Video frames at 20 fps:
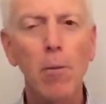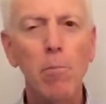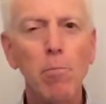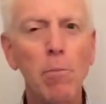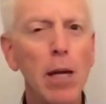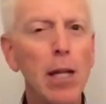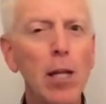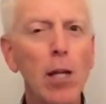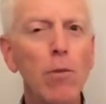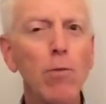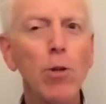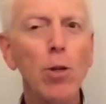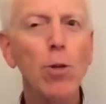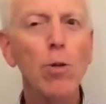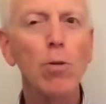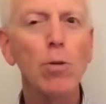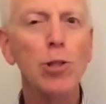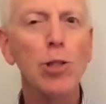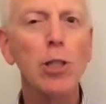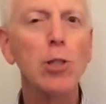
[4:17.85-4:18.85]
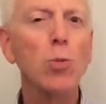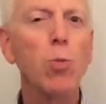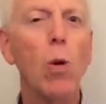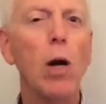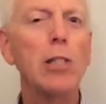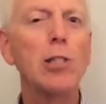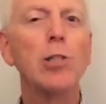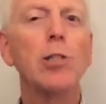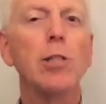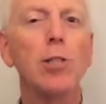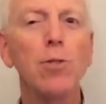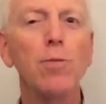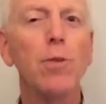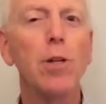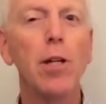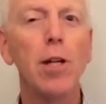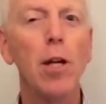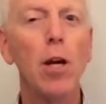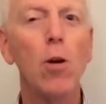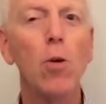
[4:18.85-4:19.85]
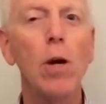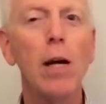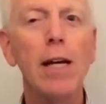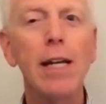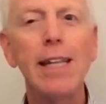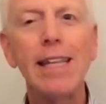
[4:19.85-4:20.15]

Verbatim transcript: Many of you who just watched this video